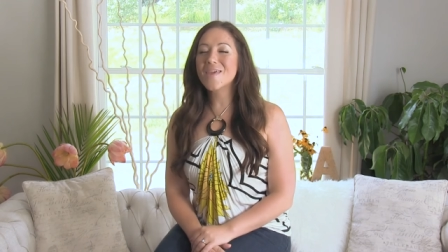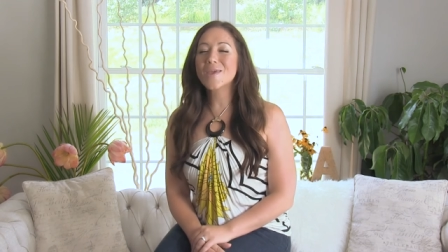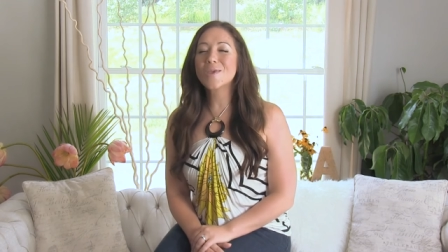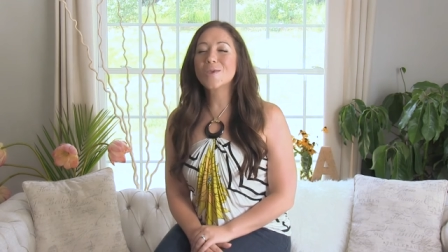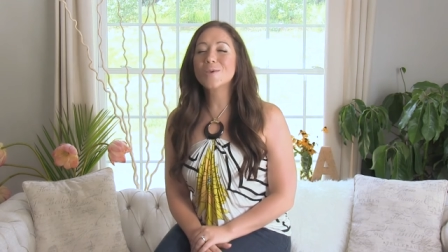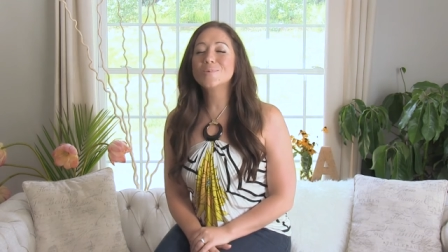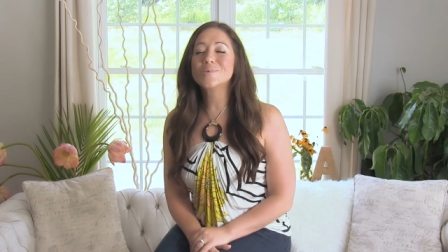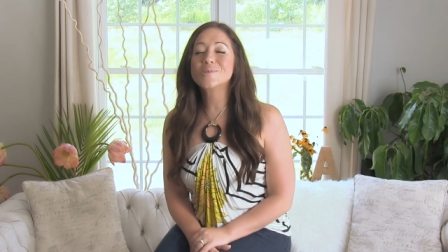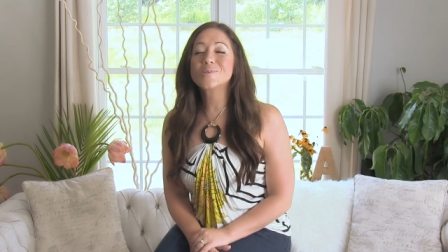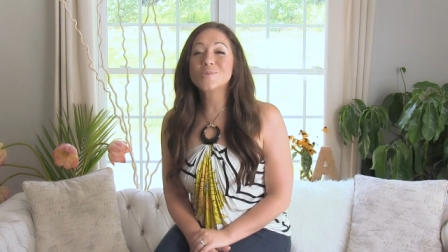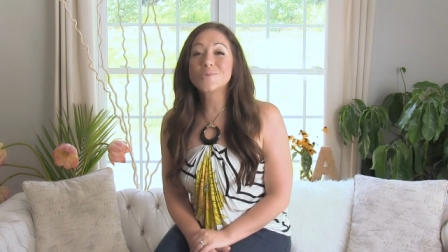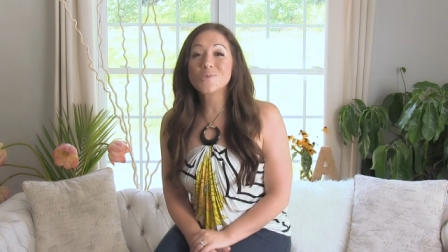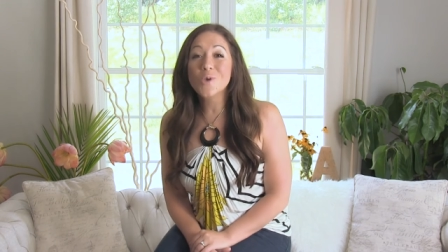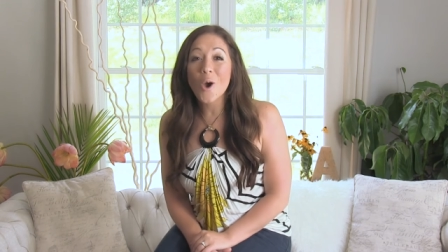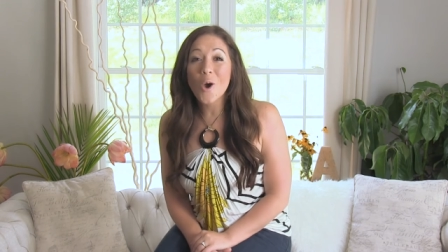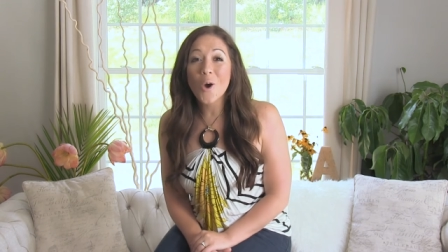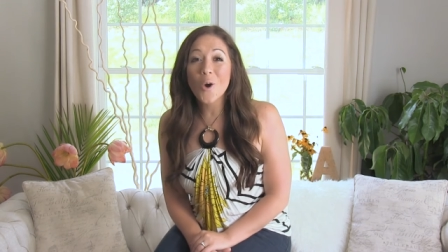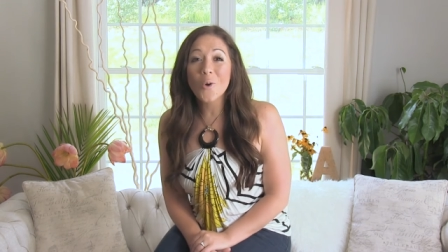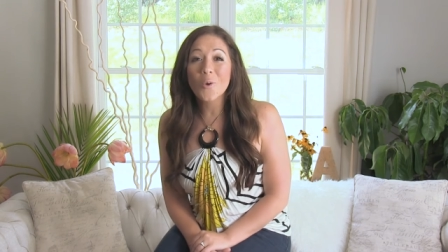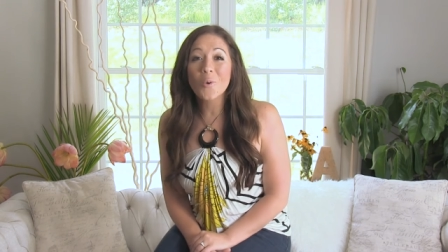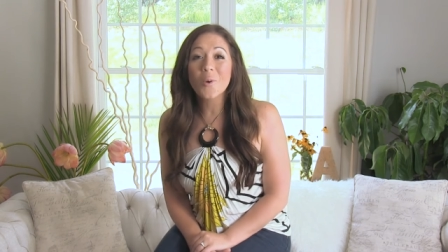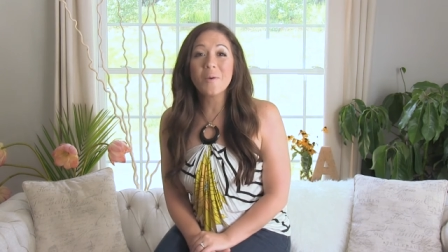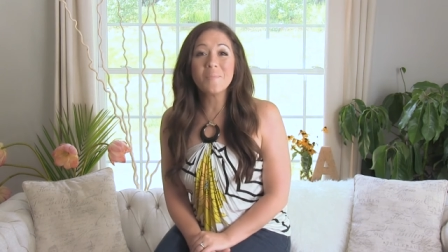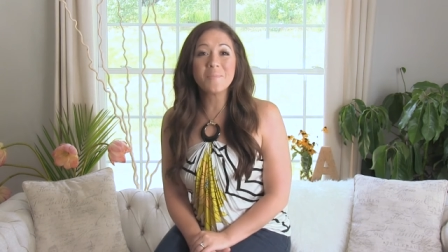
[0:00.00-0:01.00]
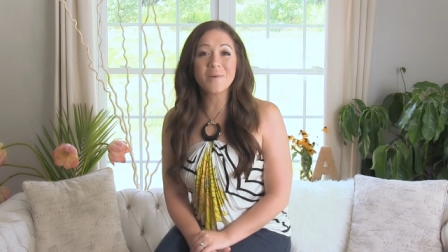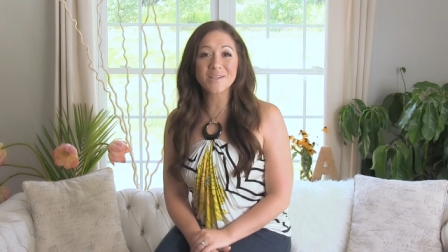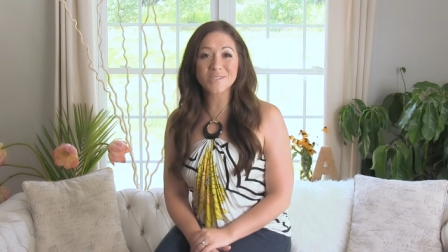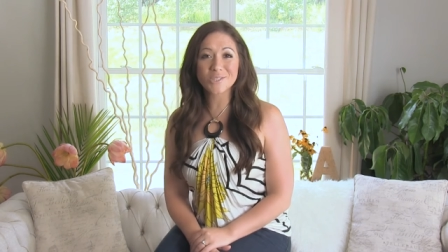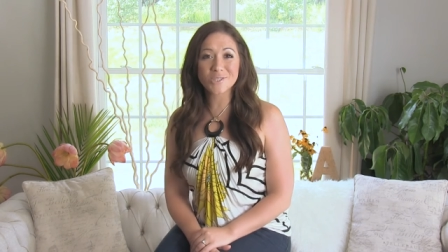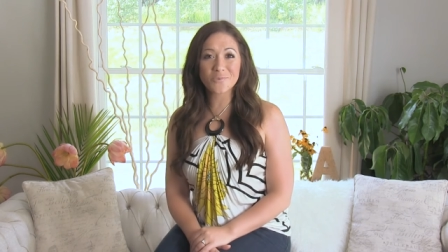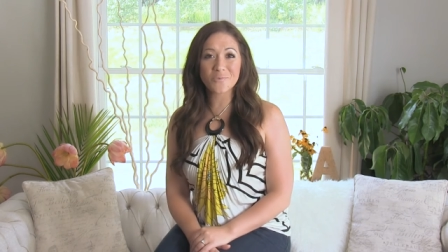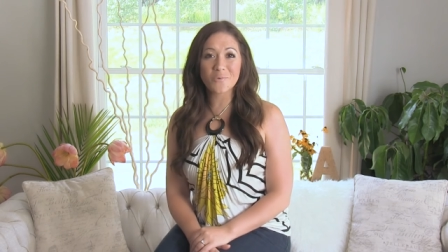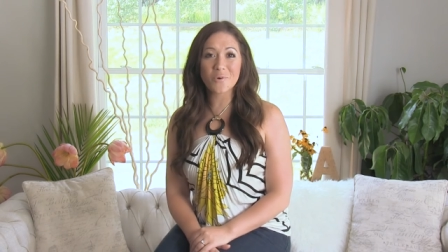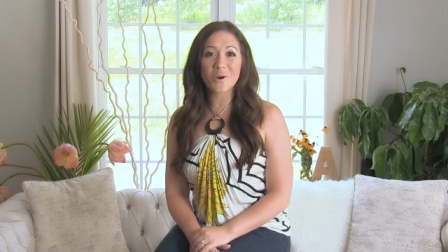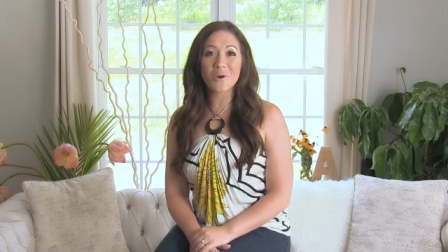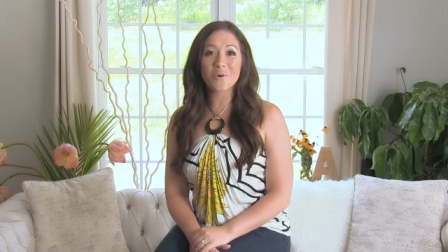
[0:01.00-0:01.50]
thank you so much
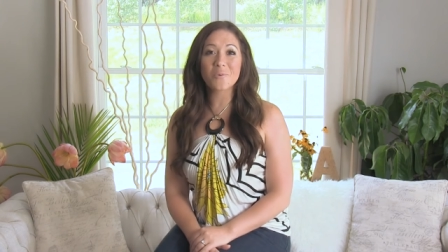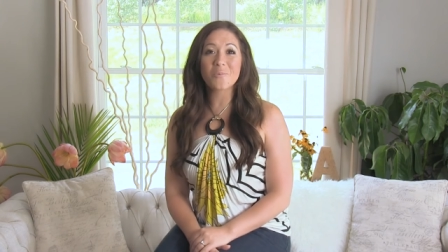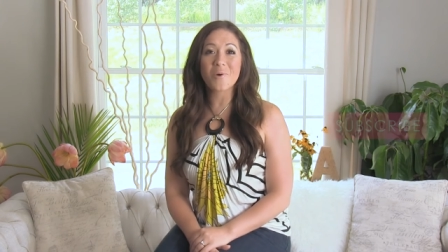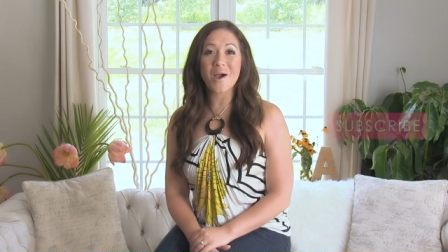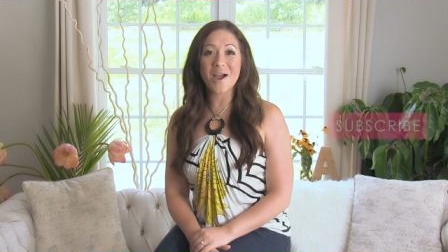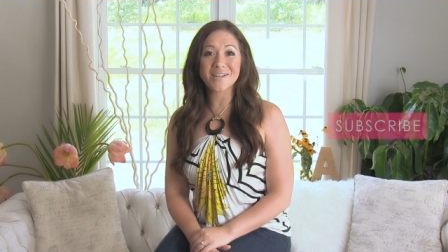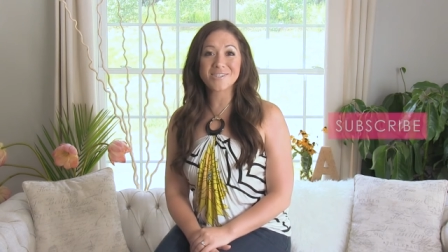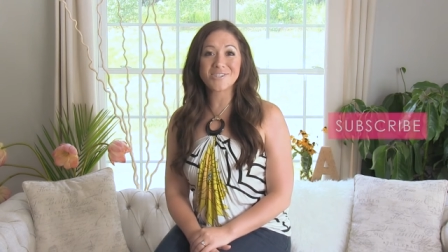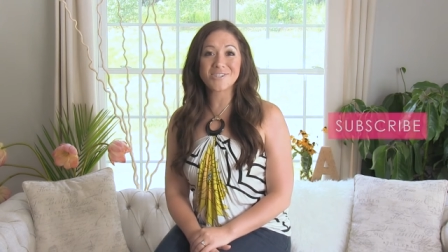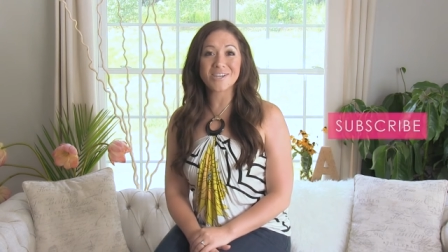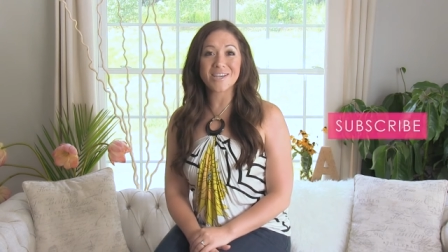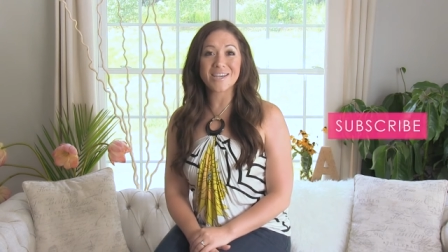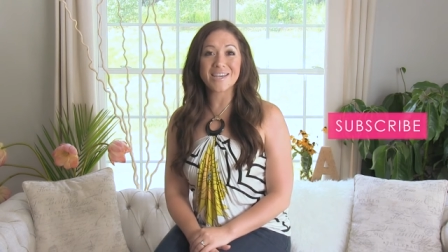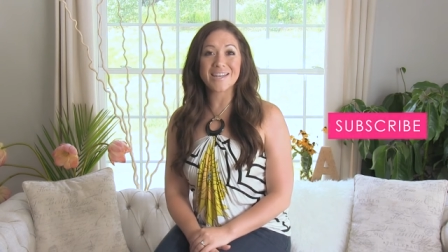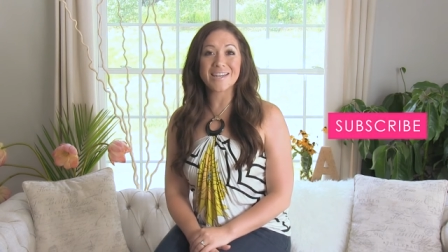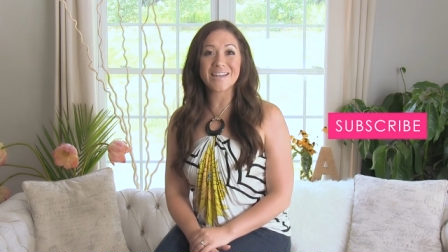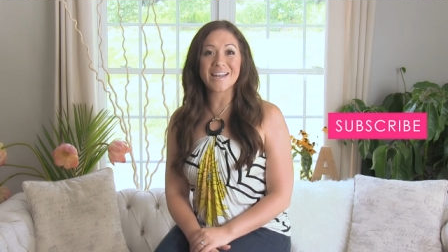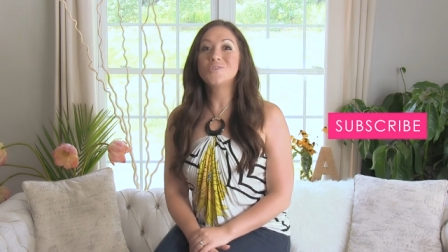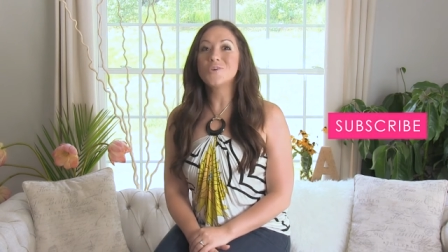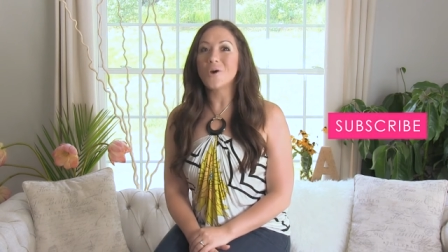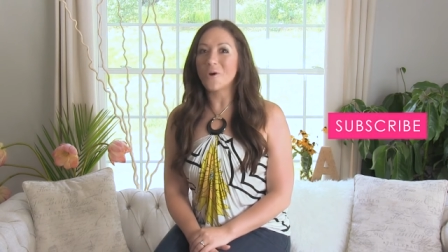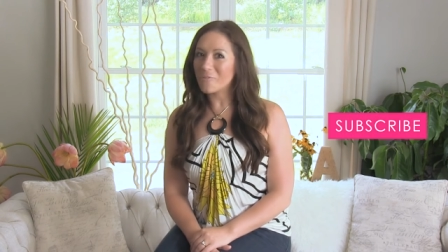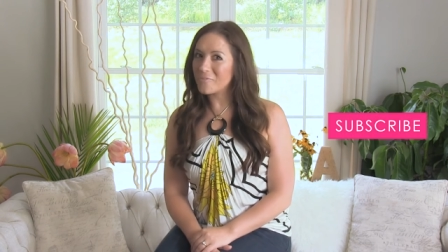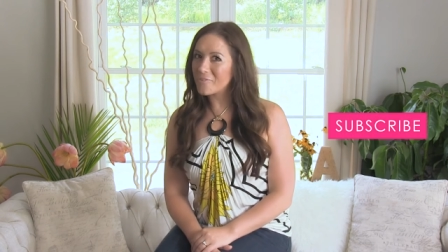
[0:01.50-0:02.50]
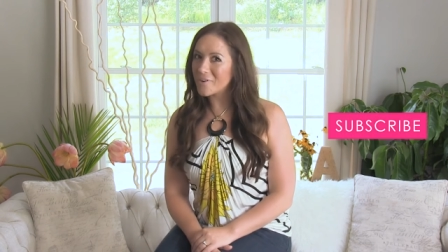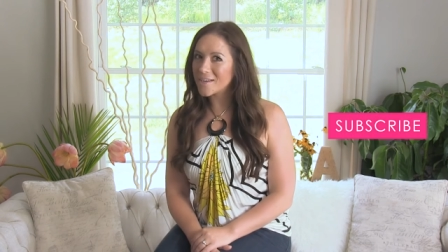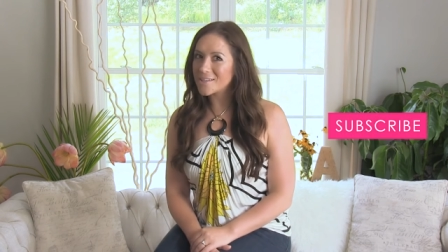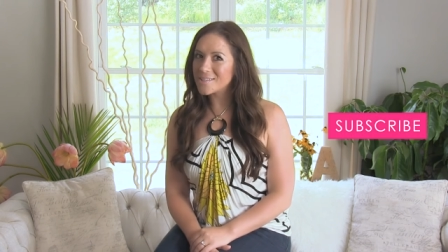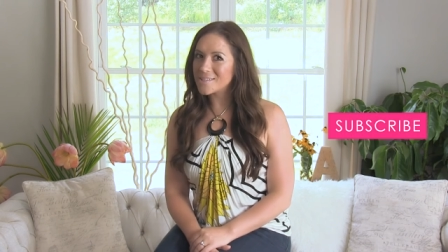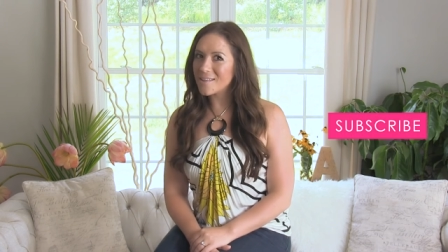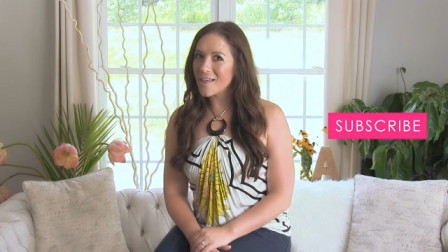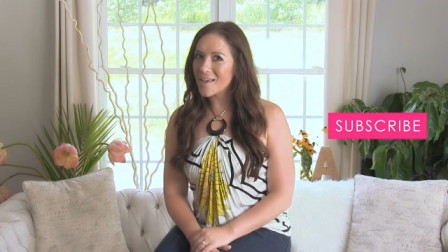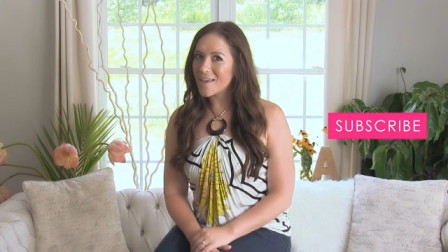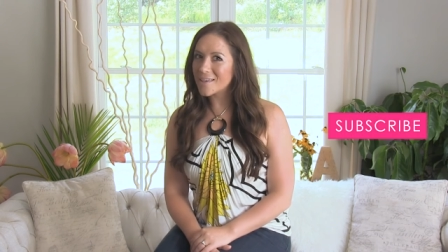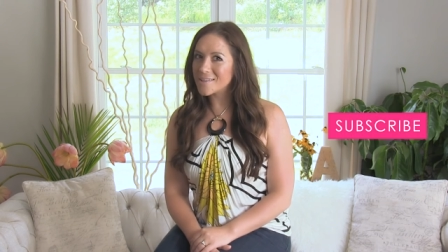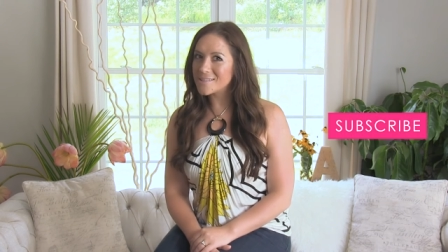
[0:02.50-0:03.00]
for watching. Don't forget to
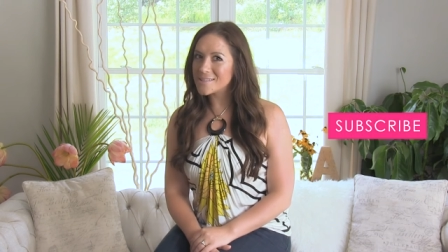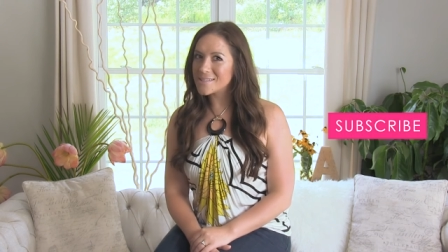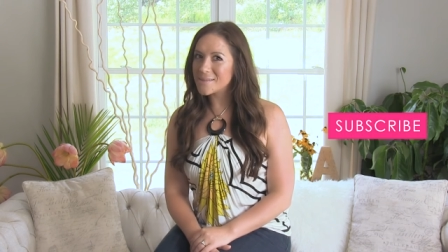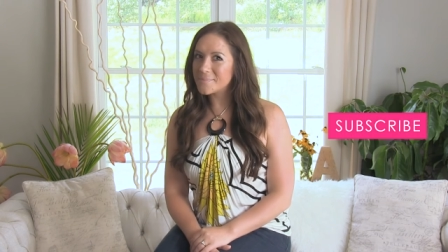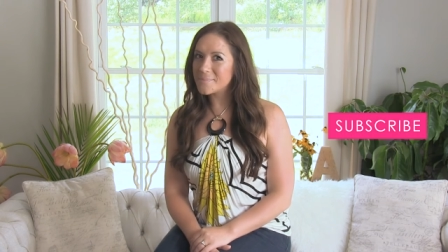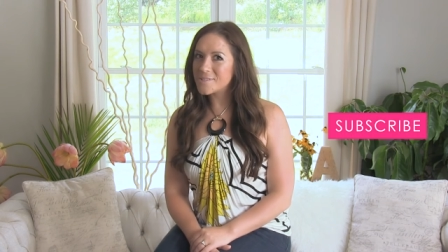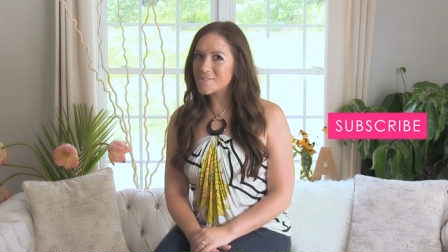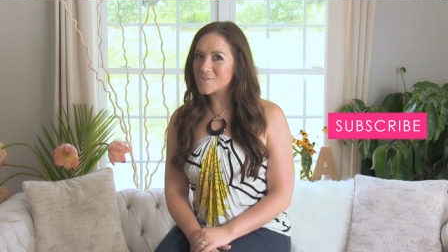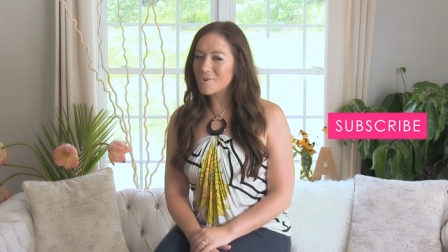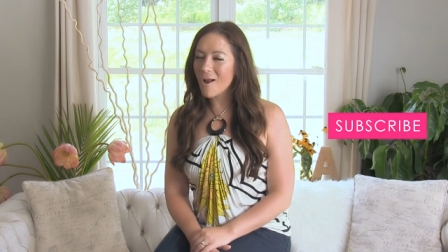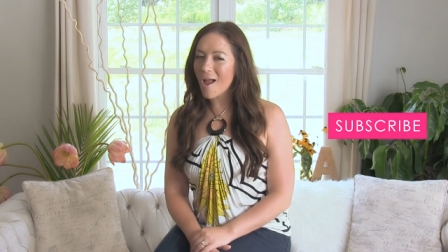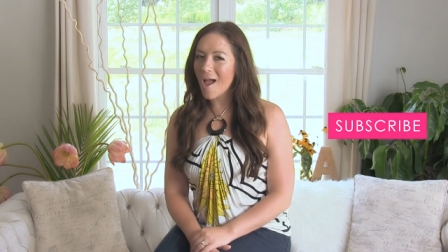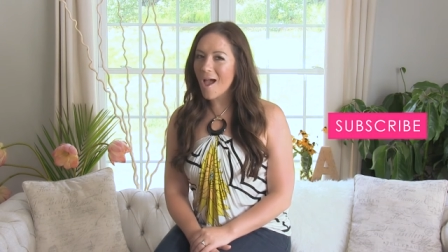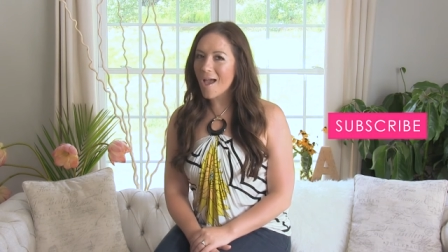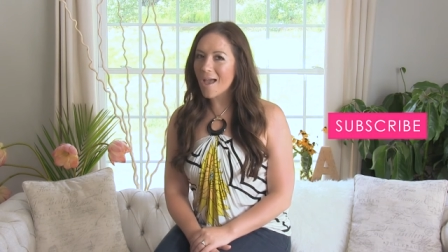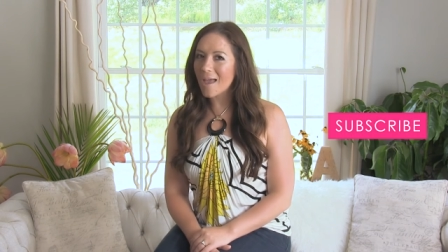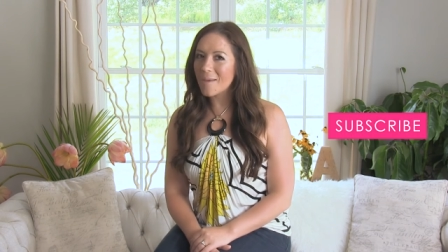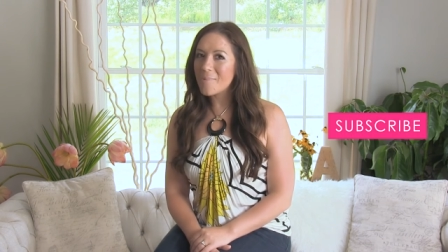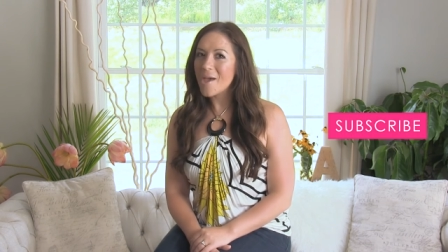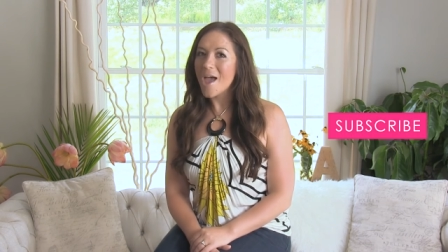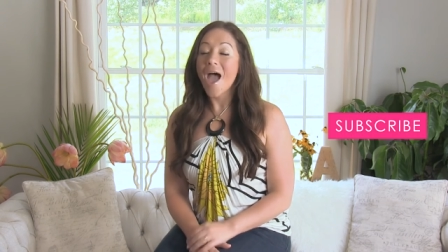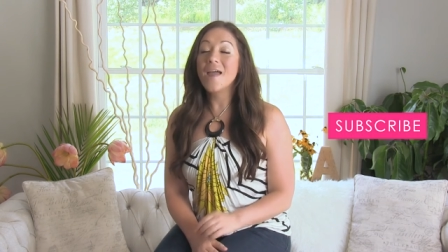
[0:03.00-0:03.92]
like and subscribe.